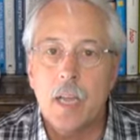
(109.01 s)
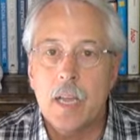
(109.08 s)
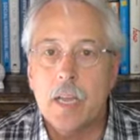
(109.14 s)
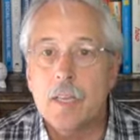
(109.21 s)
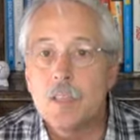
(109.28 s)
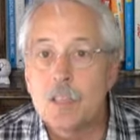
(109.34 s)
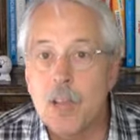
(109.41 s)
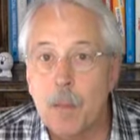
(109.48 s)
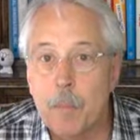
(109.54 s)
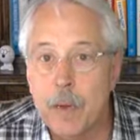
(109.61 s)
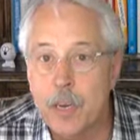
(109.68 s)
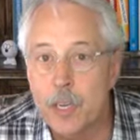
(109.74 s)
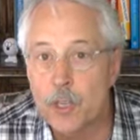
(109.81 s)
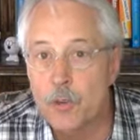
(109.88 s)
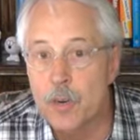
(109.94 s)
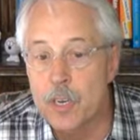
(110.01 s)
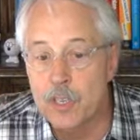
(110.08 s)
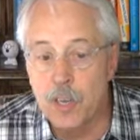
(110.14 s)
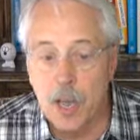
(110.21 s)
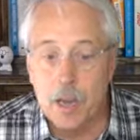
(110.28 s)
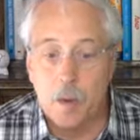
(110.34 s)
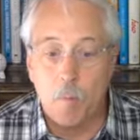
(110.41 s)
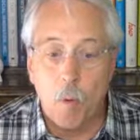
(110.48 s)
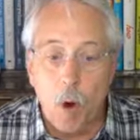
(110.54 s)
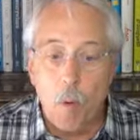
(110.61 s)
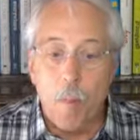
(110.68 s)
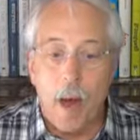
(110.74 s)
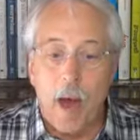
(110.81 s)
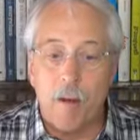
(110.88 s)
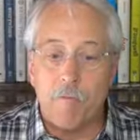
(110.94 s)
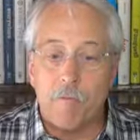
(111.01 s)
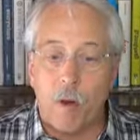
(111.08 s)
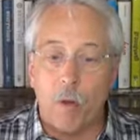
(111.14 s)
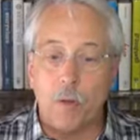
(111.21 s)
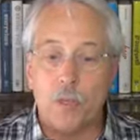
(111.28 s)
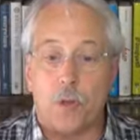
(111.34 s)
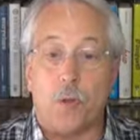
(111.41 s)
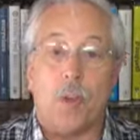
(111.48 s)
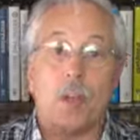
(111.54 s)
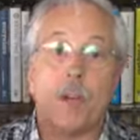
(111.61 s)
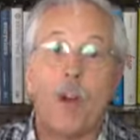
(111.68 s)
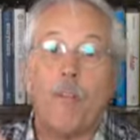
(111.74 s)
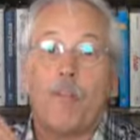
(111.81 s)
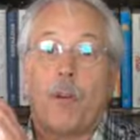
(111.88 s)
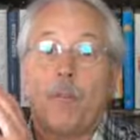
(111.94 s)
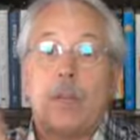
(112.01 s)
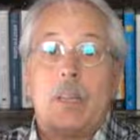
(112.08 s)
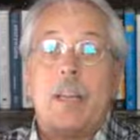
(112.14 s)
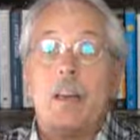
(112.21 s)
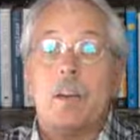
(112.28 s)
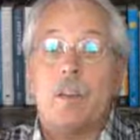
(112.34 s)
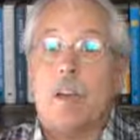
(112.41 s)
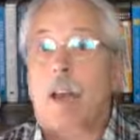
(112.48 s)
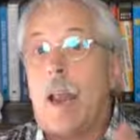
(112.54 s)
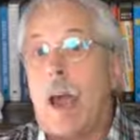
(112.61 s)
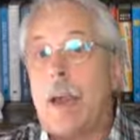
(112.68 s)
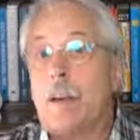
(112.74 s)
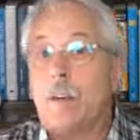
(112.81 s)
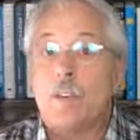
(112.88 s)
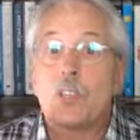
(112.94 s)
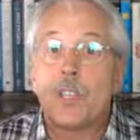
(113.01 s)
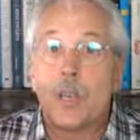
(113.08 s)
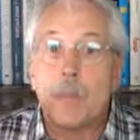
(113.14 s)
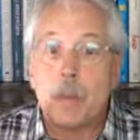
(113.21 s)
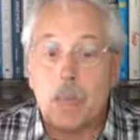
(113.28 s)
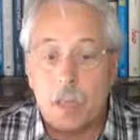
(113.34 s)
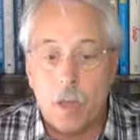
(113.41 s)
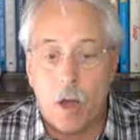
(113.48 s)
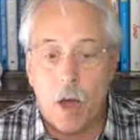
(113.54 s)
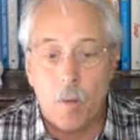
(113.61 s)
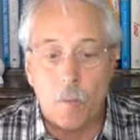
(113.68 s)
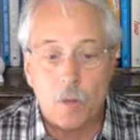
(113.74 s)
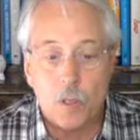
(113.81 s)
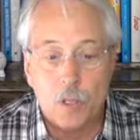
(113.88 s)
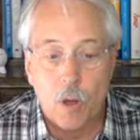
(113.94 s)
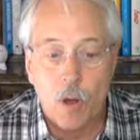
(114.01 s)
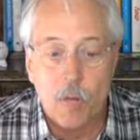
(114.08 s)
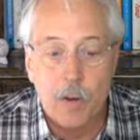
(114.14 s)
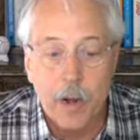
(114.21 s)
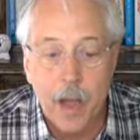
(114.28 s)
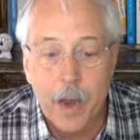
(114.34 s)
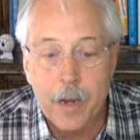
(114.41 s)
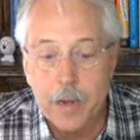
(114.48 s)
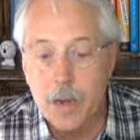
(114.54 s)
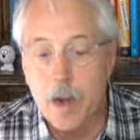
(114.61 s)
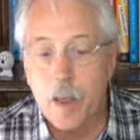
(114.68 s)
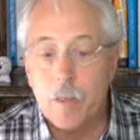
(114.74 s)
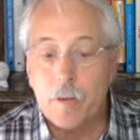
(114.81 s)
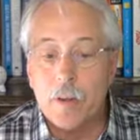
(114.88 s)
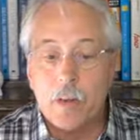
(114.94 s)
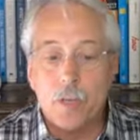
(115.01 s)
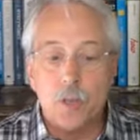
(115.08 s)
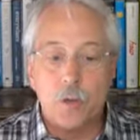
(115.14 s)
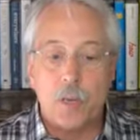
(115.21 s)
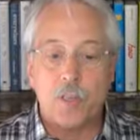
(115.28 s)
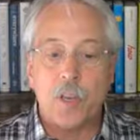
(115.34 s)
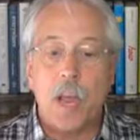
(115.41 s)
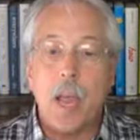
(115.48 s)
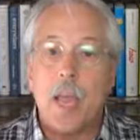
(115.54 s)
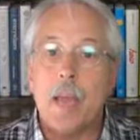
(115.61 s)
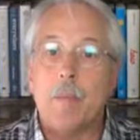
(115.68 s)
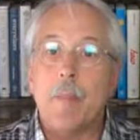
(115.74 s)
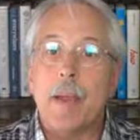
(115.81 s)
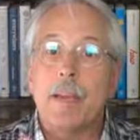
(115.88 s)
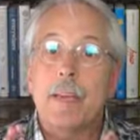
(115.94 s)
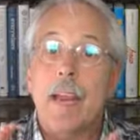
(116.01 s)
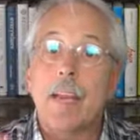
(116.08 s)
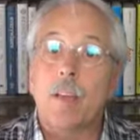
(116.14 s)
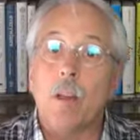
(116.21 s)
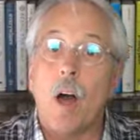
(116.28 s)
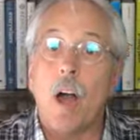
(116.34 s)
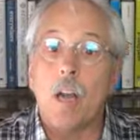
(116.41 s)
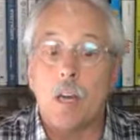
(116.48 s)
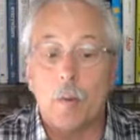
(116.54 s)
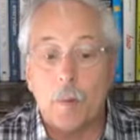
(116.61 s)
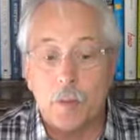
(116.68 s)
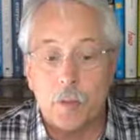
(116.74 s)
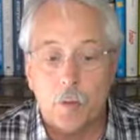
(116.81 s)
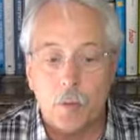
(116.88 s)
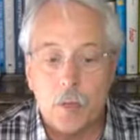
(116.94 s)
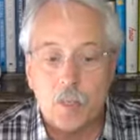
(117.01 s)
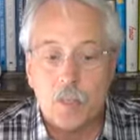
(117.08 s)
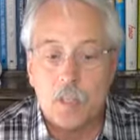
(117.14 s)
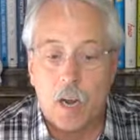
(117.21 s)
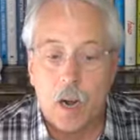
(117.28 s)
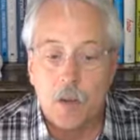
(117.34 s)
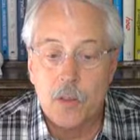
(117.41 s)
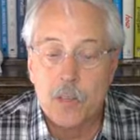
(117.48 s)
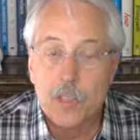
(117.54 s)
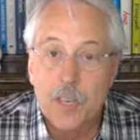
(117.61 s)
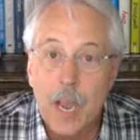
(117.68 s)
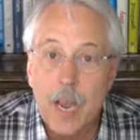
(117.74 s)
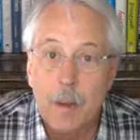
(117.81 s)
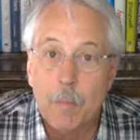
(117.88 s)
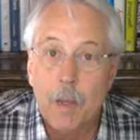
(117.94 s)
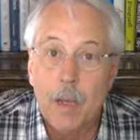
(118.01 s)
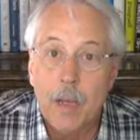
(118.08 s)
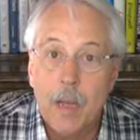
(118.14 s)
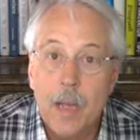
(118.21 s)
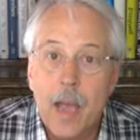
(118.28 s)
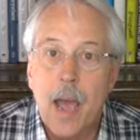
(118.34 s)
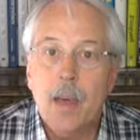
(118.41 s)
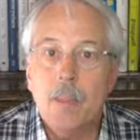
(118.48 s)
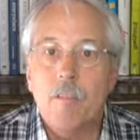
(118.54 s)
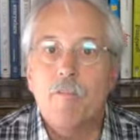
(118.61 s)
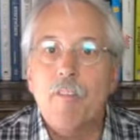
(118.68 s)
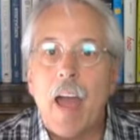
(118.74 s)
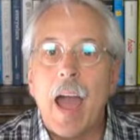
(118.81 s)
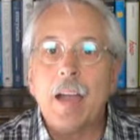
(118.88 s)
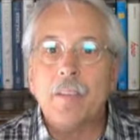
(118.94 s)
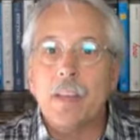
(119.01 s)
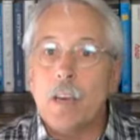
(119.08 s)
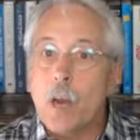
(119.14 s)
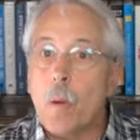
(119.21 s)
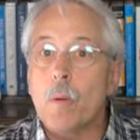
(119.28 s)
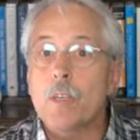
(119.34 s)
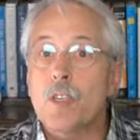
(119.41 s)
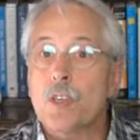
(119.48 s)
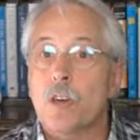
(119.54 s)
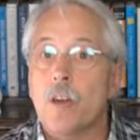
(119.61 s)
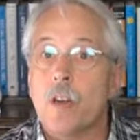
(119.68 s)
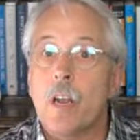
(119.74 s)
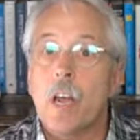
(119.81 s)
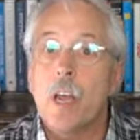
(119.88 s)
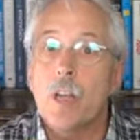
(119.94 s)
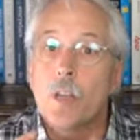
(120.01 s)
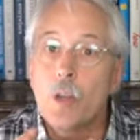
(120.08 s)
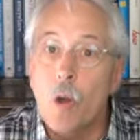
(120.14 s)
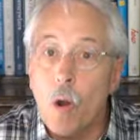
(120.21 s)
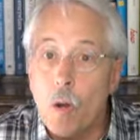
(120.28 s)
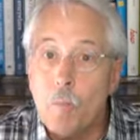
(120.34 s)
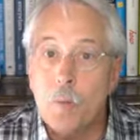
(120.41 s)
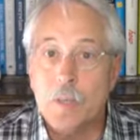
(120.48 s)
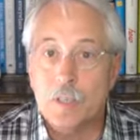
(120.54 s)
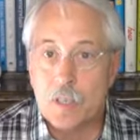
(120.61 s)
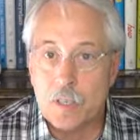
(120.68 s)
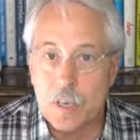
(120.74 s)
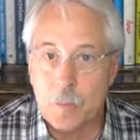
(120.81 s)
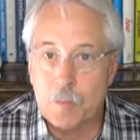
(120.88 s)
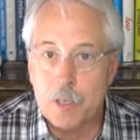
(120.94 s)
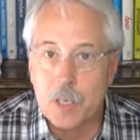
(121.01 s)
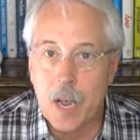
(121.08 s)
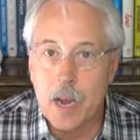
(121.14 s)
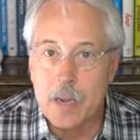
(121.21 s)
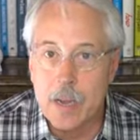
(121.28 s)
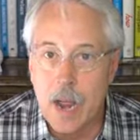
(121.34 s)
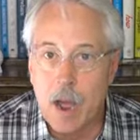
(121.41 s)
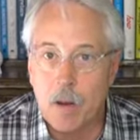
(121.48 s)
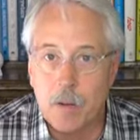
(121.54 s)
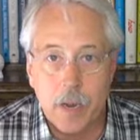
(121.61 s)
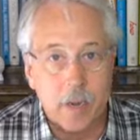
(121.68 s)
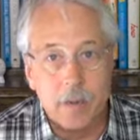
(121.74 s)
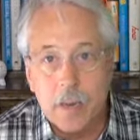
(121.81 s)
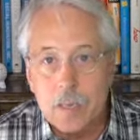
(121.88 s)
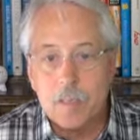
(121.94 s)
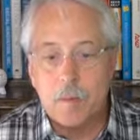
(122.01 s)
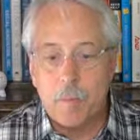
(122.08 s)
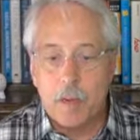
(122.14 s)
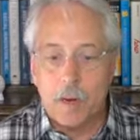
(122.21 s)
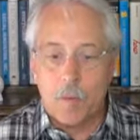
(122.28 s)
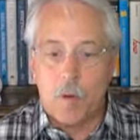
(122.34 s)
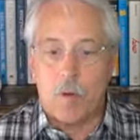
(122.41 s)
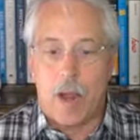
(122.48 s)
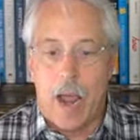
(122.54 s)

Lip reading: In some industries like mobile phones, you can go from leader to laggard seemingly almost overnight. In other industries, it may take longer, but the risks are the same. And the fact that no one's turned your business upside down yet doesn't mean it won't